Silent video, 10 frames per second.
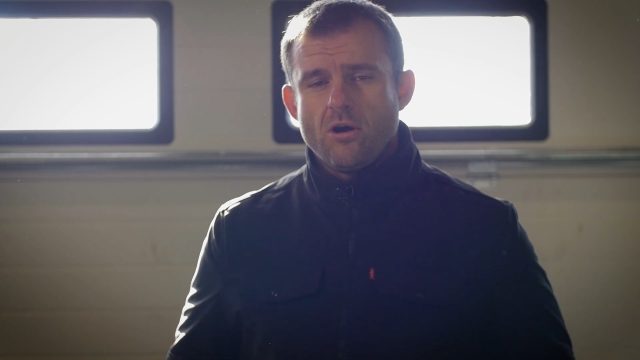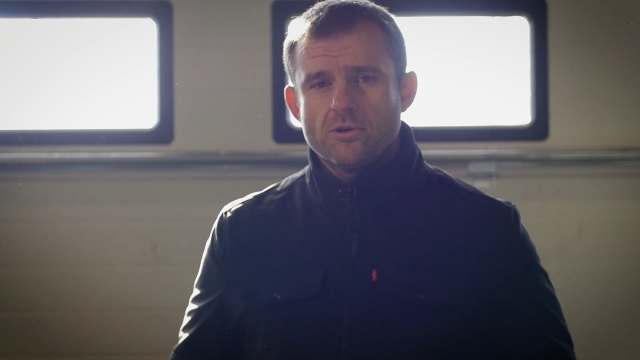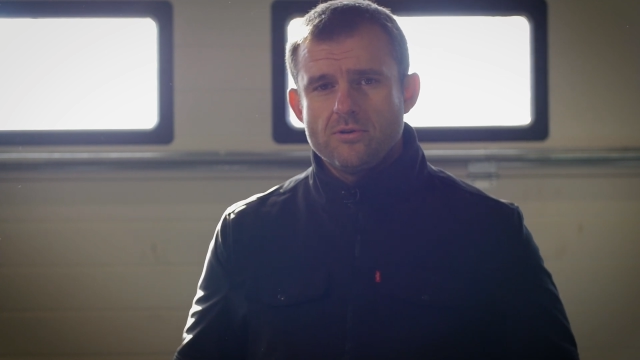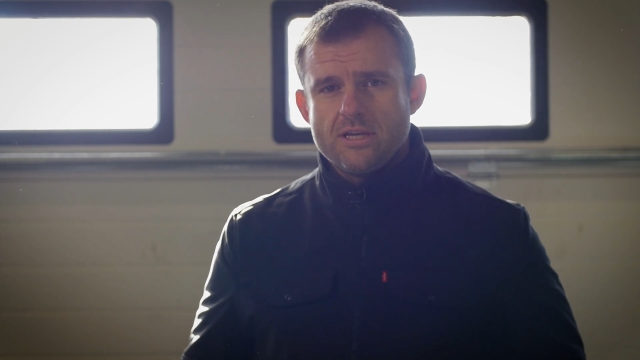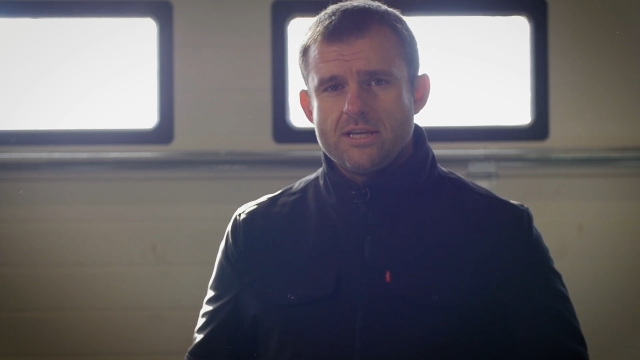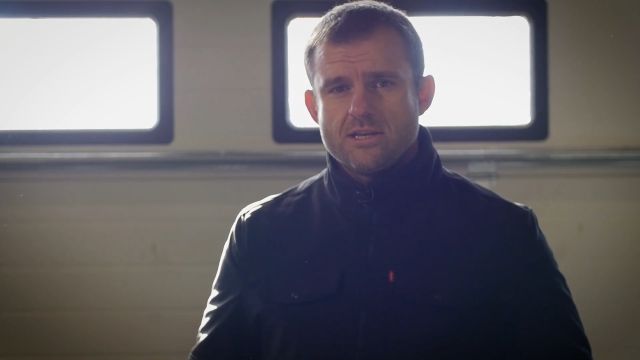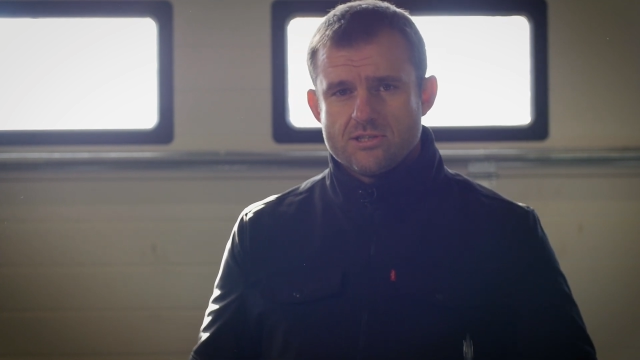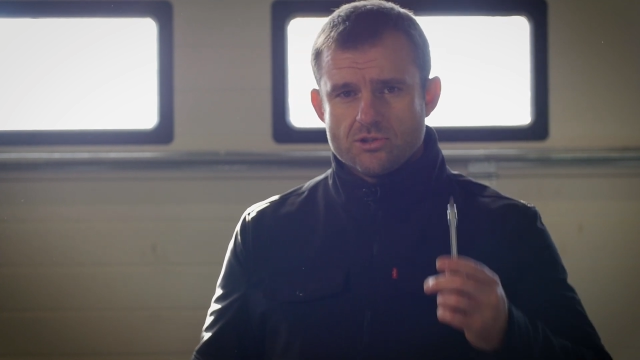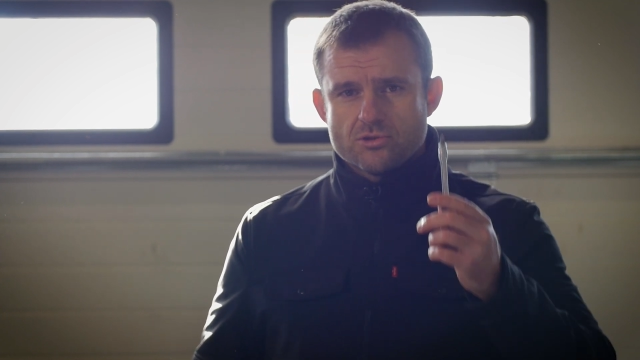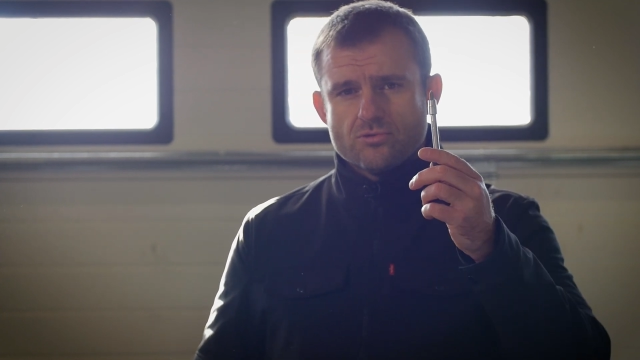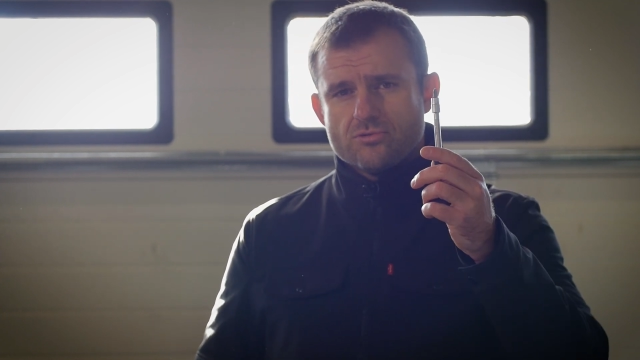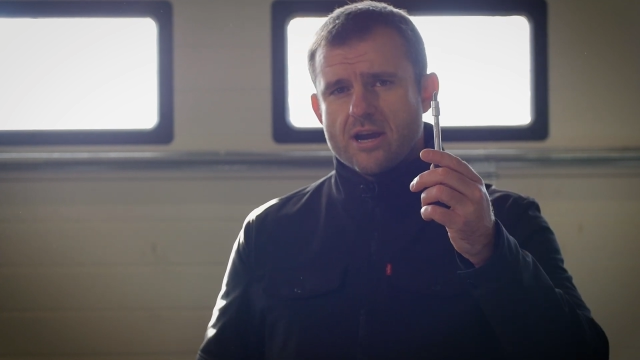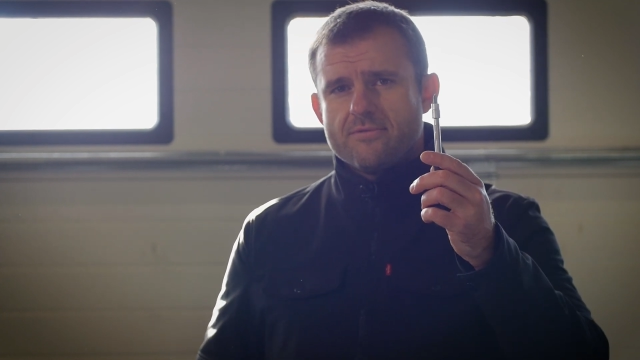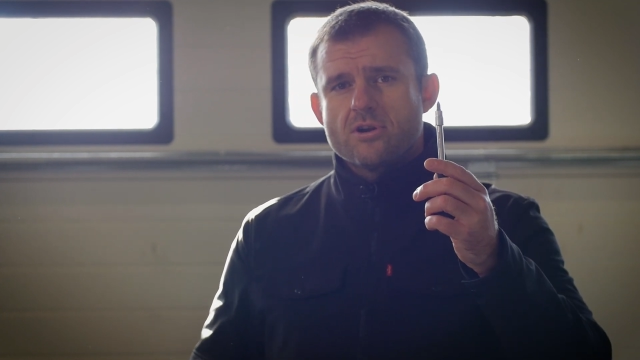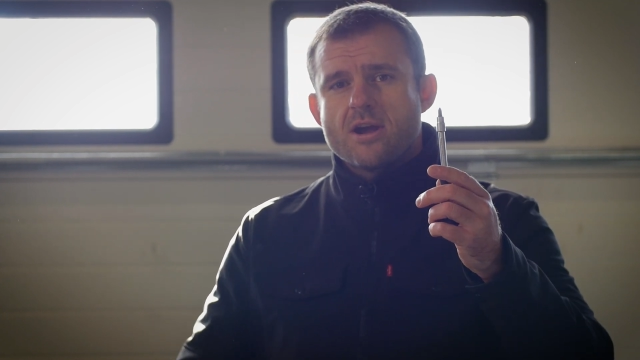All you need is a
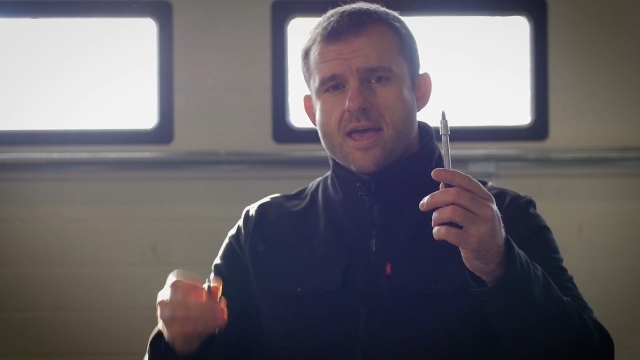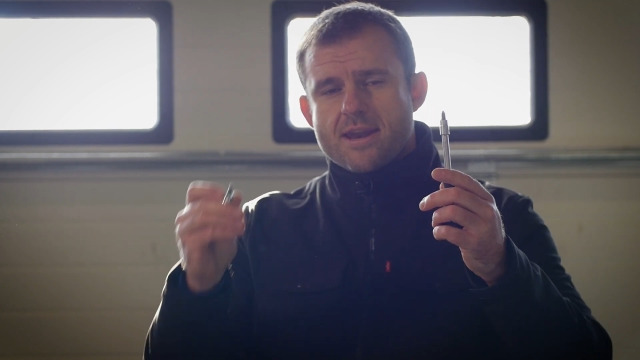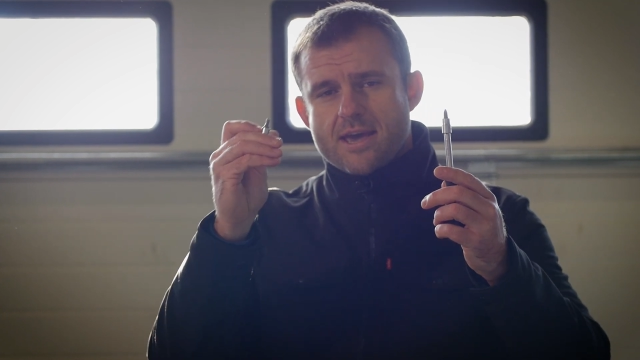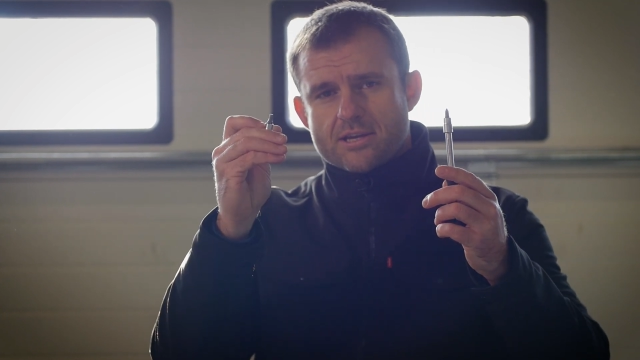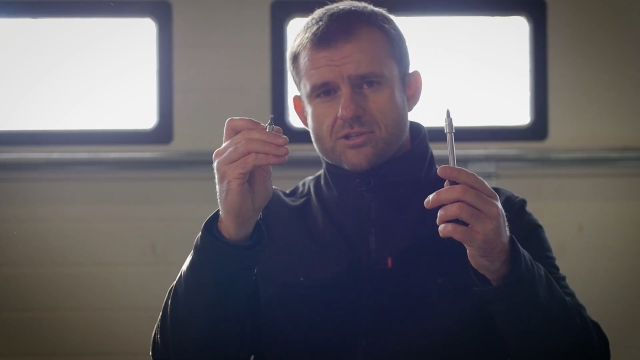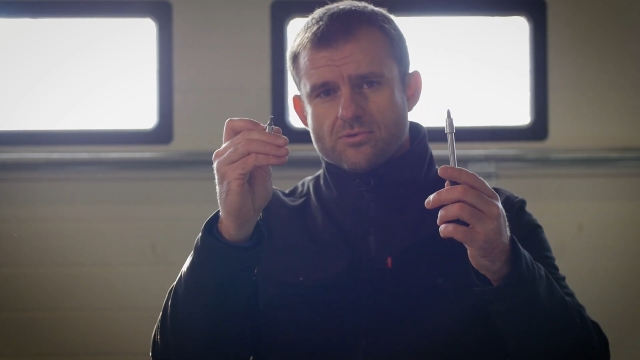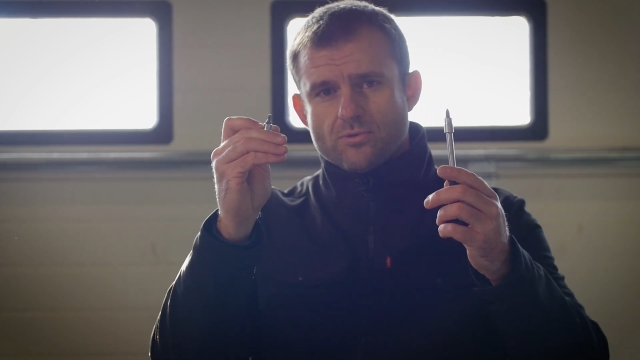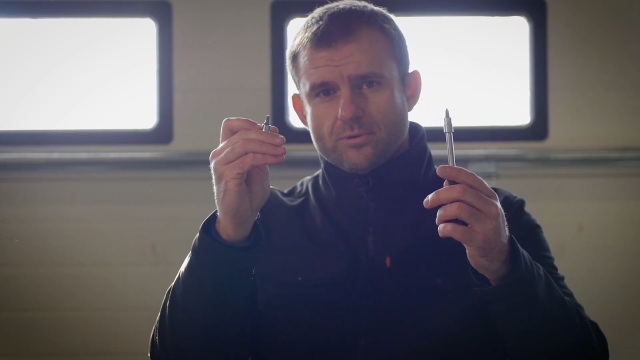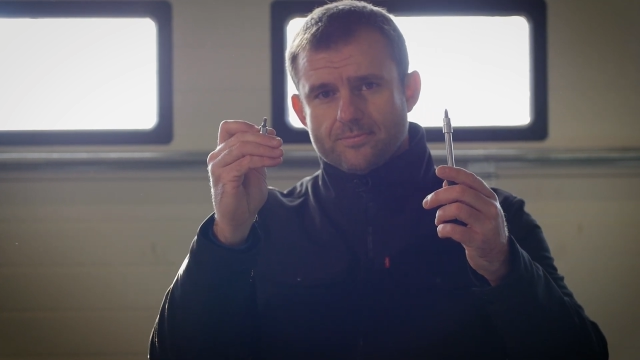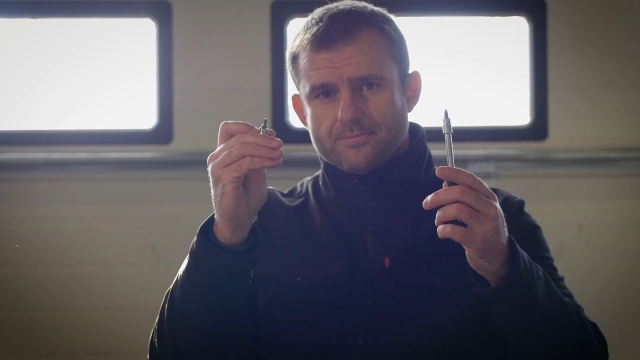screwdriver and a hex tool.